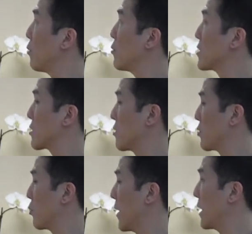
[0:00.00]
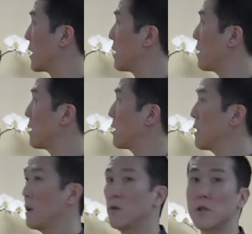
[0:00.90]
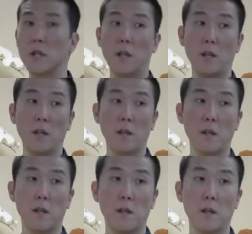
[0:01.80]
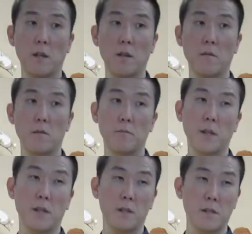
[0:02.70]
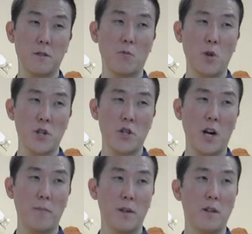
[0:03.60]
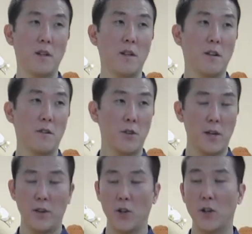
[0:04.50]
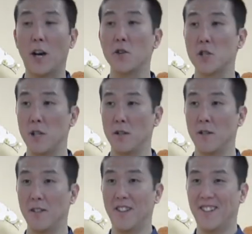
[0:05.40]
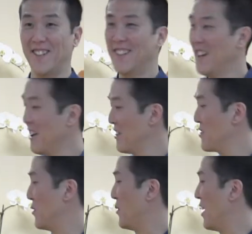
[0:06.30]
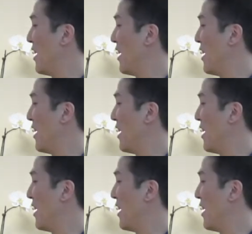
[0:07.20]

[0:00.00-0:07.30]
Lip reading: we would just go directly into sitting. But because this is a workshop, you haven't learned how to sit. So